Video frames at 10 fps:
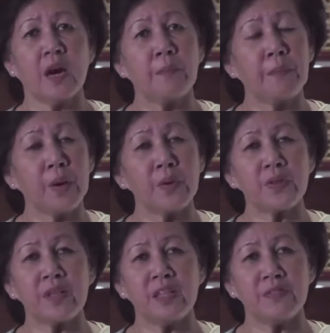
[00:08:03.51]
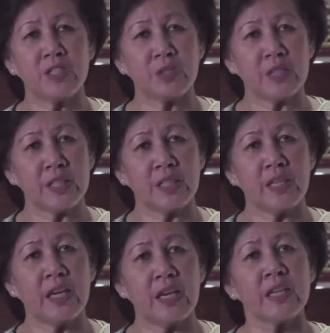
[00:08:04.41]
both individually
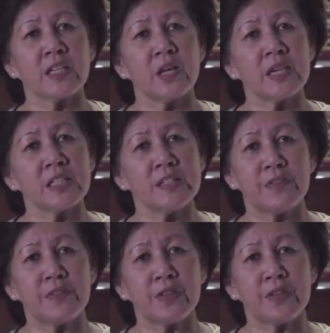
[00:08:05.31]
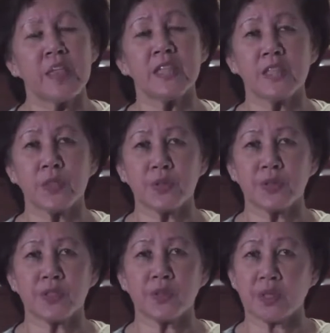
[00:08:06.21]
and collectively, into
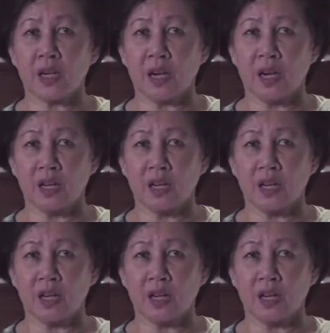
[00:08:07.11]
sukha.